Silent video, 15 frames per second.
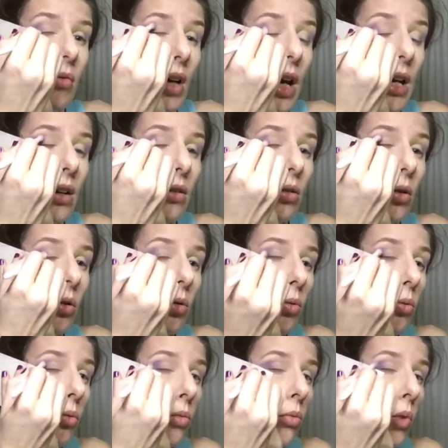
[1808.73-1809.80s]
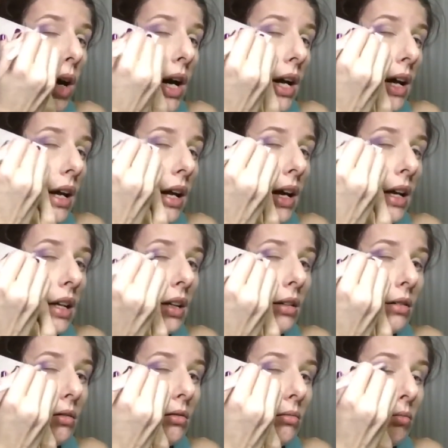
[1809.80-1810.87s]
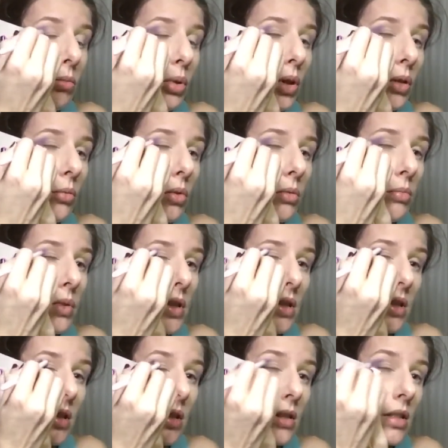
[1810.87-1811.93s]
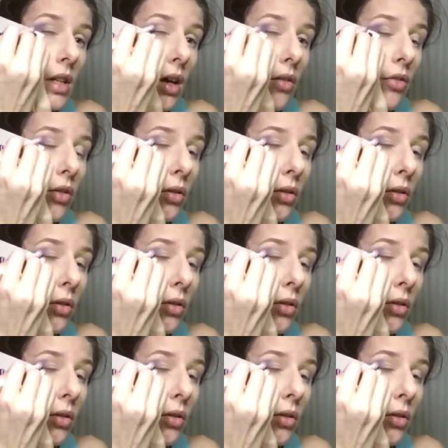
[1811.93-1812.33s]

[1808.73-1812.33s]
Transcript: don't know why I had it put with business stuff,